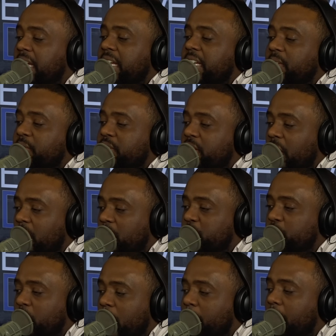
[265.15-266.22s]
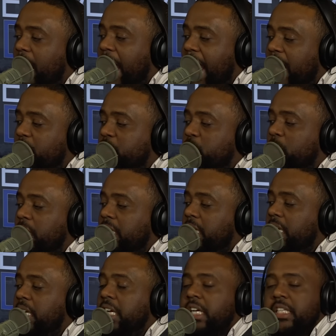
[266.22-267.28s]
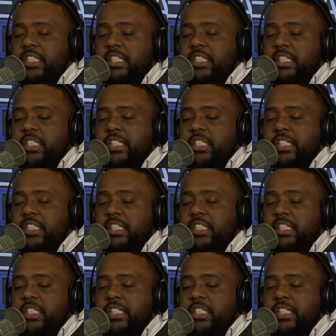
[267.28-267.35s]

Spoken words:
if Donald Trump actually